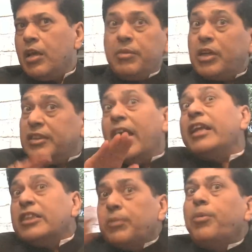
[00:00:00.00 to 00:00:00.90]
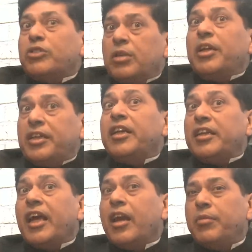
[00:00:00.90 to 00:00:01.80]
Because there is a possibility
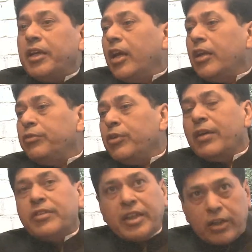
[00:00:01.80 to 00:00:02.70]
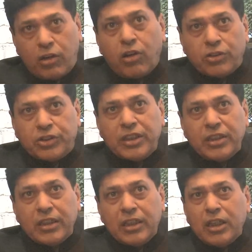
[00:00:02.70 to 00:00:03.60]
it can be done if you have the technology.
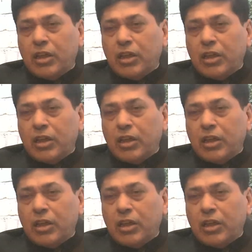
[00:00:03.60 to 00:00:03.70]
Yeah.